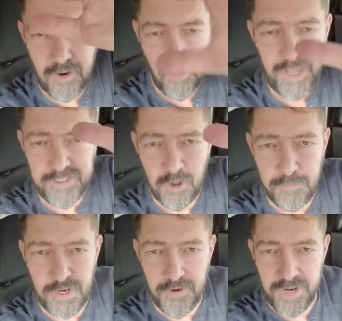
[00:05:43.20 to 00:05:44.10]
go ahead and
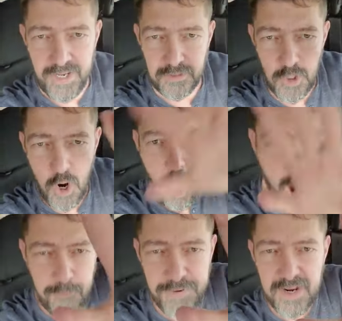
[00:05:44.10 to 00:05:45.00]
open your hand.
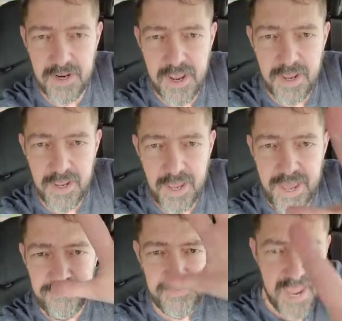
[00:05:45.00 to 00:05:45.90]
Open.
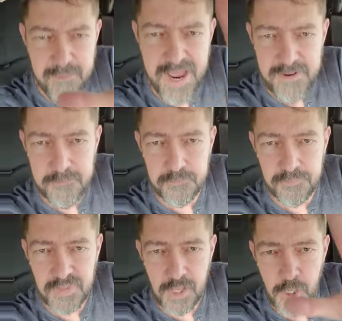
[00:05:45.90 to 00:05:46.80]
And demon,
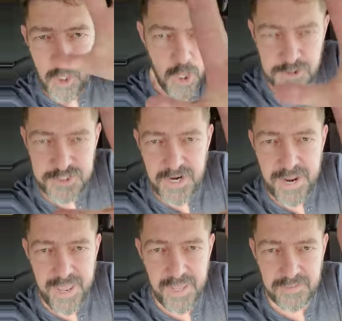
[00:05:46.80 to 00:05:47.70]
loose the
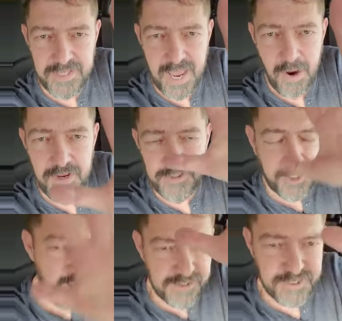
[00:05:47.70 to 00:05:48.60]
hand now in
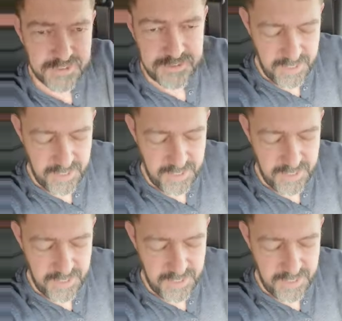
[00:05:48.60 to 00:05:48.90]
Jesus'